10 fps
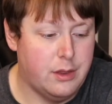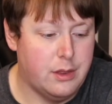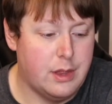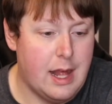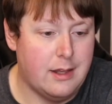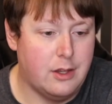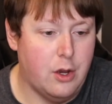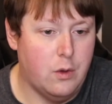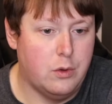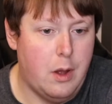that
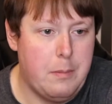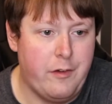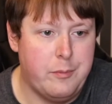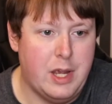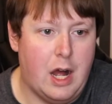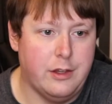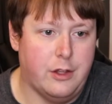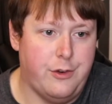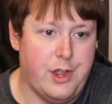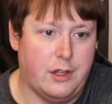goes above and beyond the
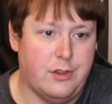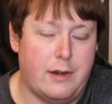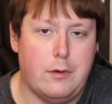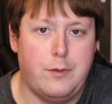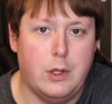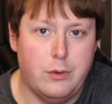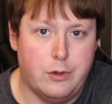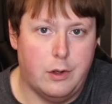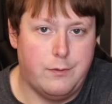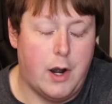other things that I've reviewed
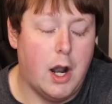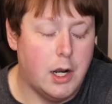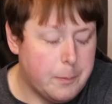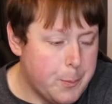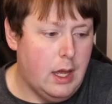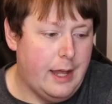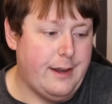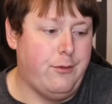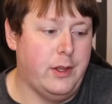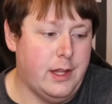so far. I
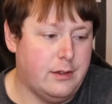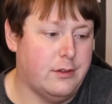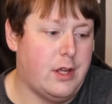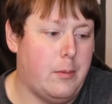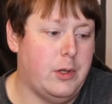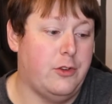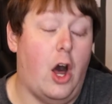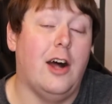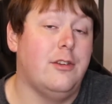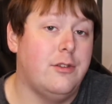definitely think this company's
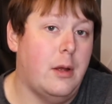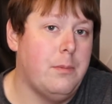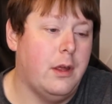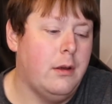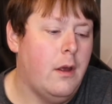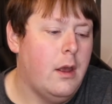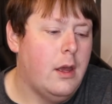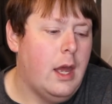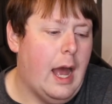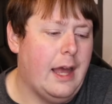onto something.
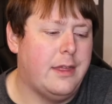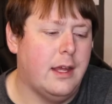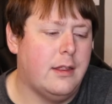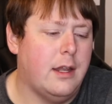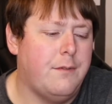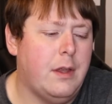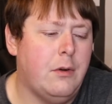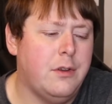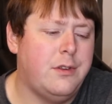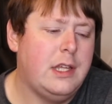I think that if they
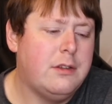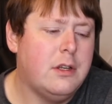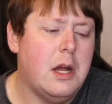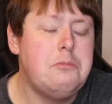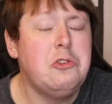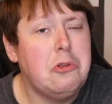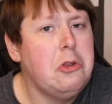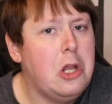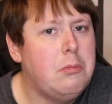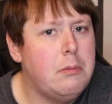were to season it up just a
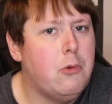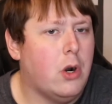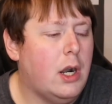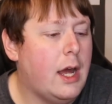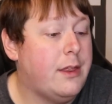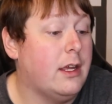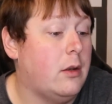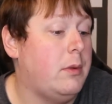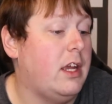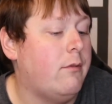little bit more, I think
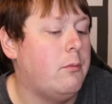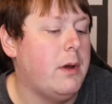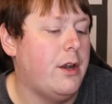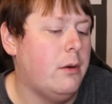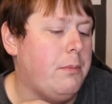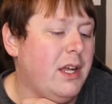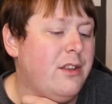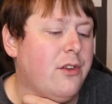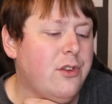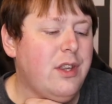it'd be even better, but
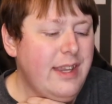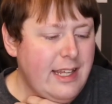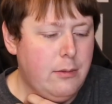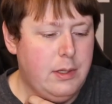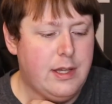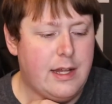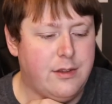it doesn't need to be that